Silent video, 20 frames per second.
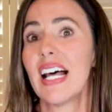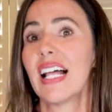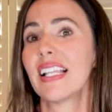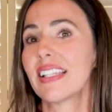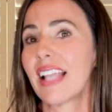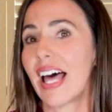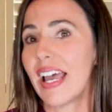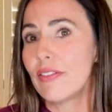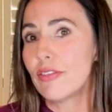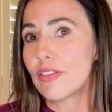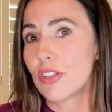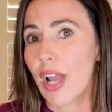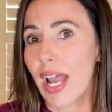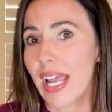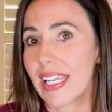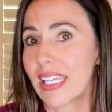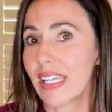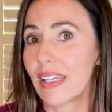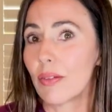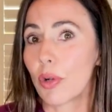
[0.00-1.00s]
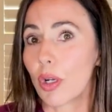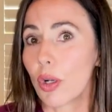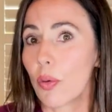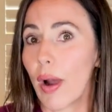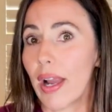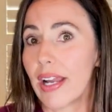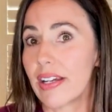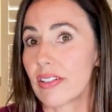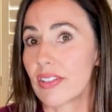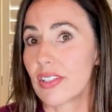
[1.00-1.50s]
live tracking
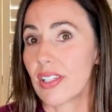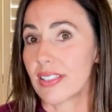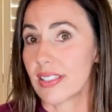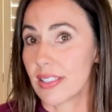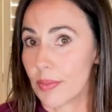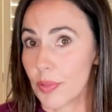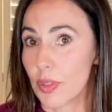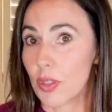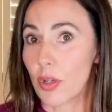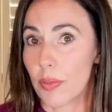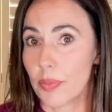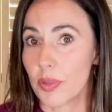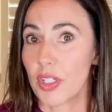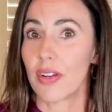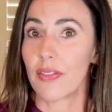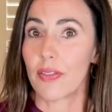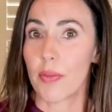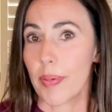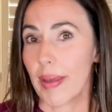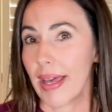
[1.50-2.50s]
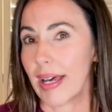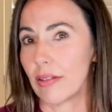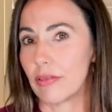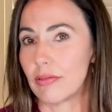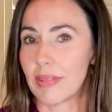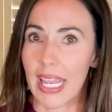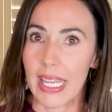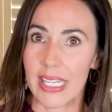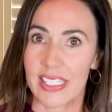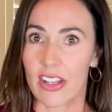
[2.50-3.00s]
requires a subscription of
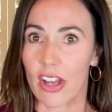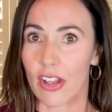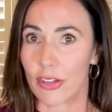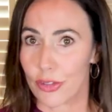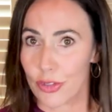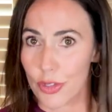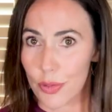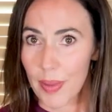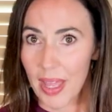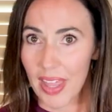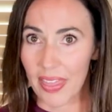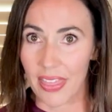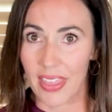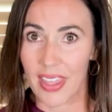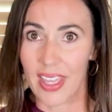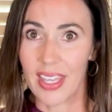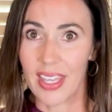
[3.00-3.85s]
about $8 a month.